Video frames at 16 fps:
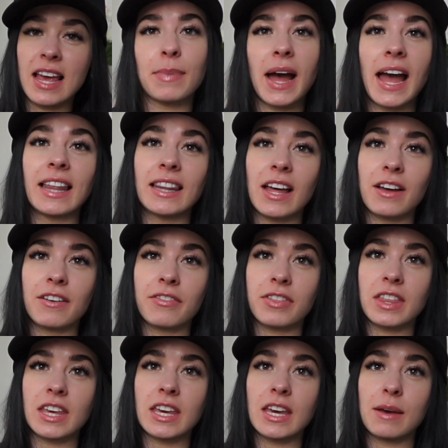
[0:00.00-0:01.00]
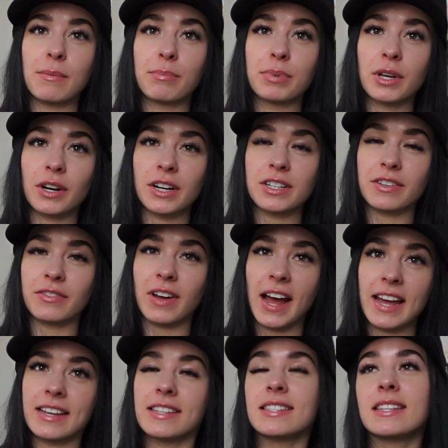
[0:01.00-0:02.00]
but I love the Pura
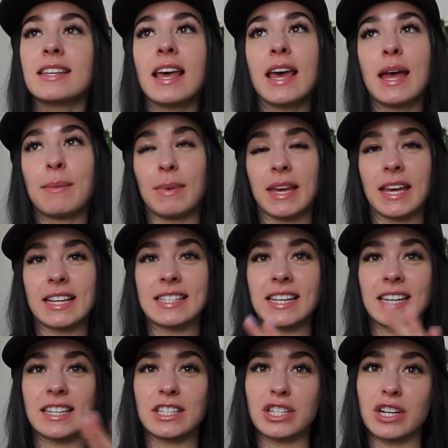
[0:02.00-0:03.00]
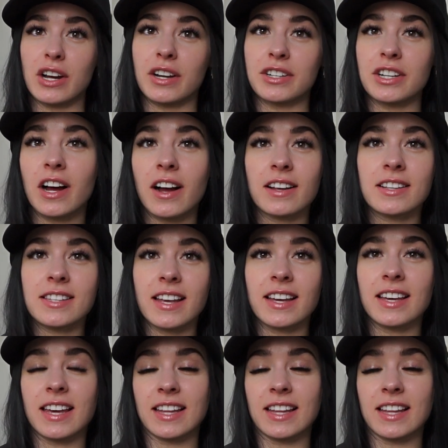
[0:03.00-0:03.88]
device because it is non-toxic,